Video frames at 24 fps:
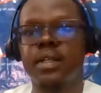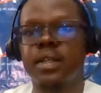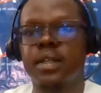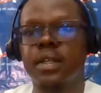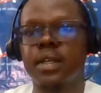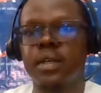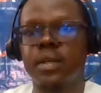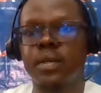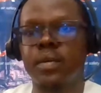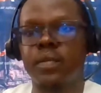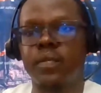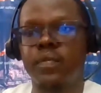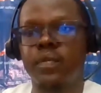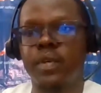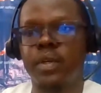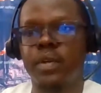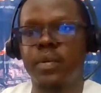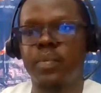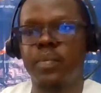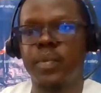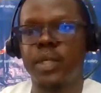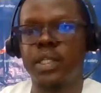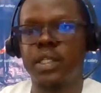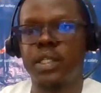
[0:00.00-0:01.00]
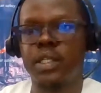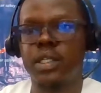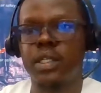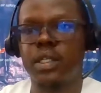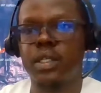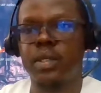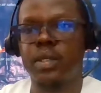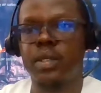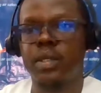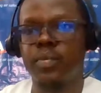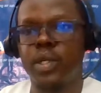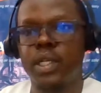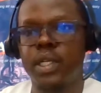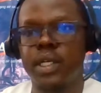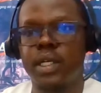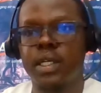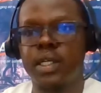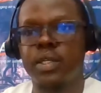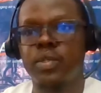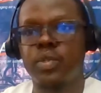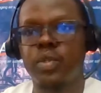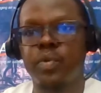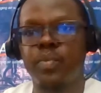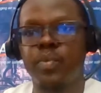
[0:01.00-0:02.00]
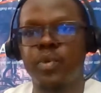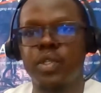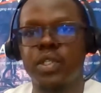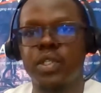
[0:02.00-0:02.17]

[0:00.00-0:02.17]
Thank you very much, Bwana Tom